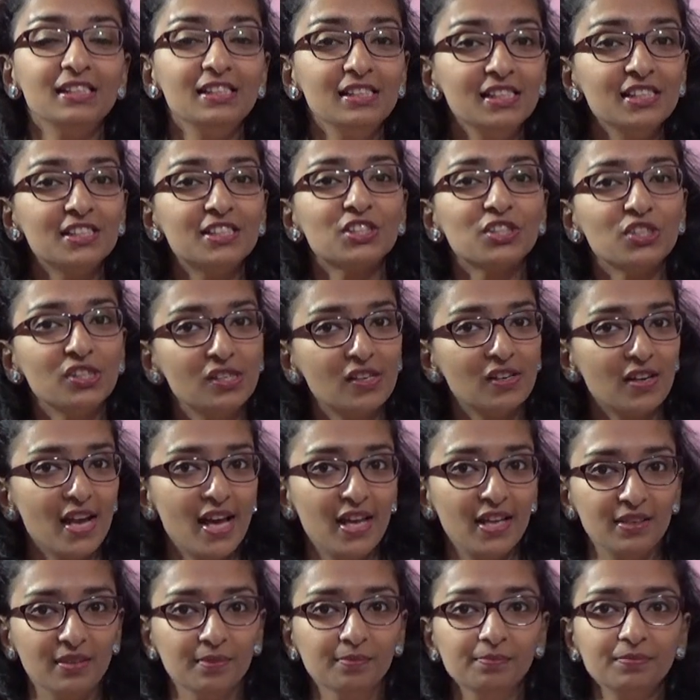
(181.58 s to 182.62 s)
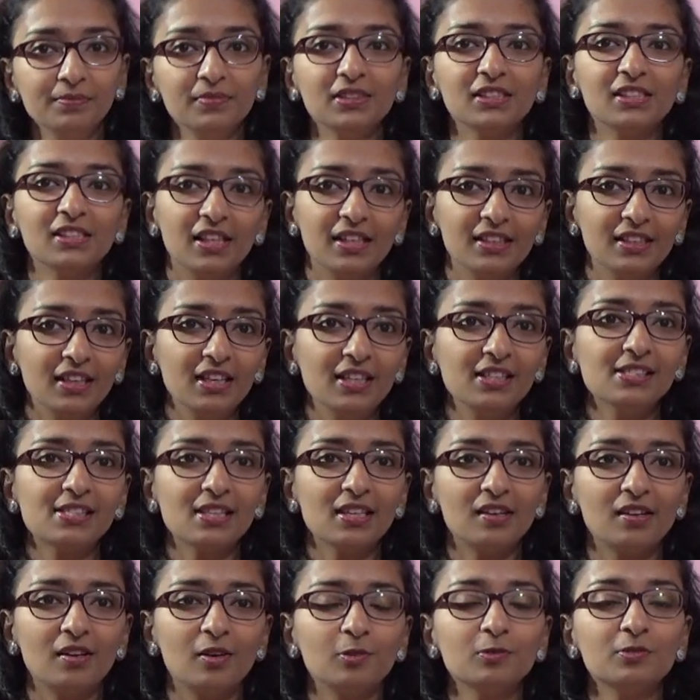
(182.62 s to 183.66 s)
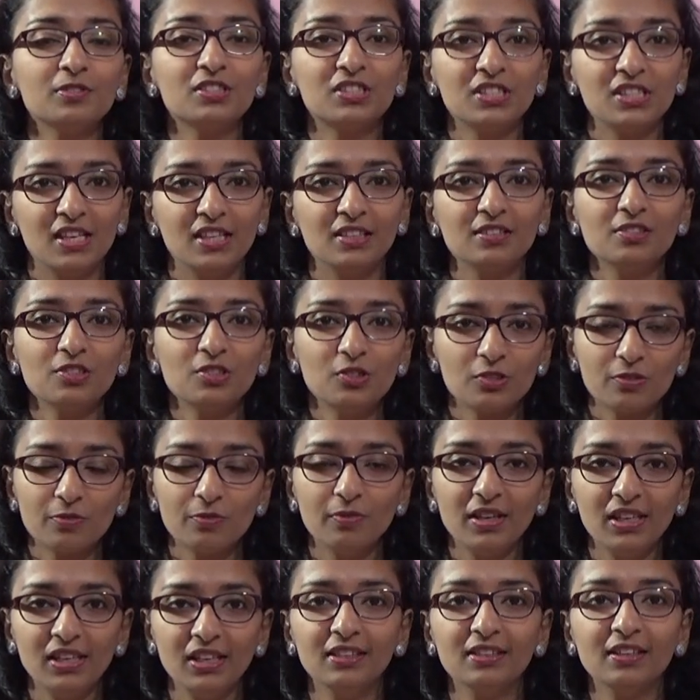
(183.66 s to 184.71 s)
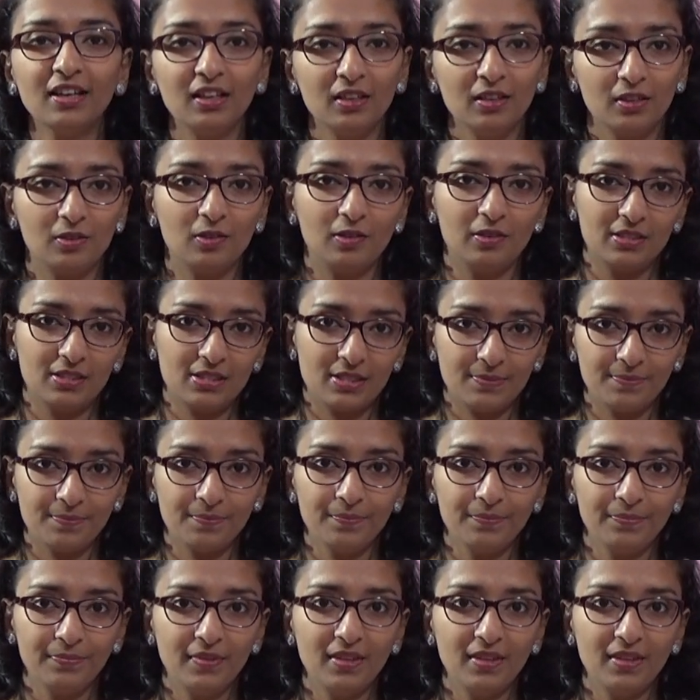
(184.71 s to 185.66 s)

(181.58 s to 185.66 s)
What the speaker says: Each granum contains around 10 to 20 thylakoids.